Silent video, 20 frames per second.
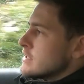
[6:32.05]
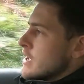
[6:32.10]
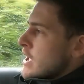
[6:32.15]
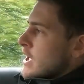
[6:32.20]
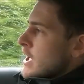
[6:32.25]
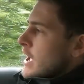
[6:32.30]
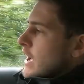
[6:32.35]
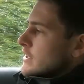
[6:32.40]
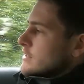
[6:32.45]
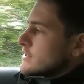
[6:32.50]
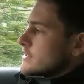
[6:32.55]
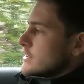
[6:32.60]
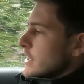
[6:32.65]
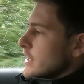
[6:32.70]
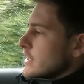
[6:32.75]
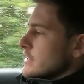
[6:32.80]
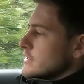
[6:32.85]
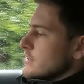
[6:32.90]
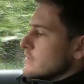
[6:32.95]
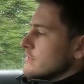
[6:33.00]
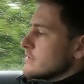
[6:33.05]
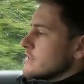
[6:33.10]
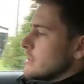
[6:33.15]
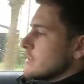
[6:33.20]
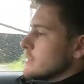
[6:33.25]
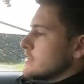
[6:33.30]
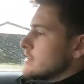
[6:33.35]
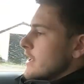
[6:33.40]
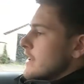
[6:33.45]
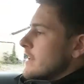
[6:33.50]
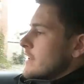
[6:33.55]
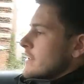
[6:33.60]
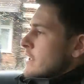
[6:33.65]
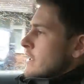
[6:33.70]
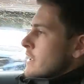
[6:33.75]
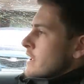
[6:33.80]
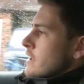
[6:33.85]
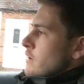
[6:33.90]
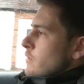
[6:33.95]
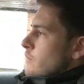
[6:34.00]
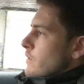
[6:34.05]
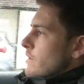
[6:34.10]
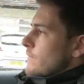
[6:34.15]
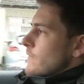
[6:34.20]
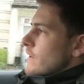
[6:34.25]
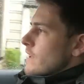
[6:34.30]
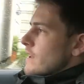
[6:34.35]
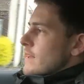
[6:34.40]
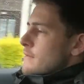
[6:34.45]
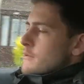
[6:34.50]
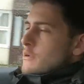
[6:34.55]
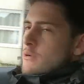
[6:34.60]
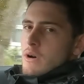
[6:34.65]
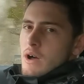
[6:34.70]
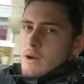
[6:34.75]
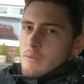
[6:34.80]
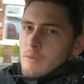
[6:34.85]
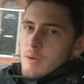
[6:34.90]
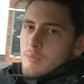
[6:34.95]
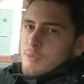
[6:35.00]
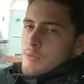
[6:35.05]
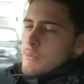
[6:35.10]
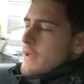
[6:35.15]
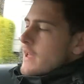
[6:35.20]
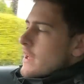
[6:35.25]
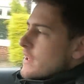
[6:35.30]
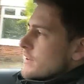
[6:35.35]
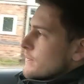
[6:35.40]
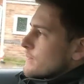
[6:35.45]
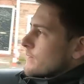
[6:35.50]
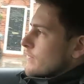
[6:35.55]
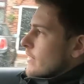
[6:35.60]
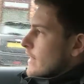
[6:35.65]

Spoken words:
and still is doing to this day, we feel like we're quite well prepared.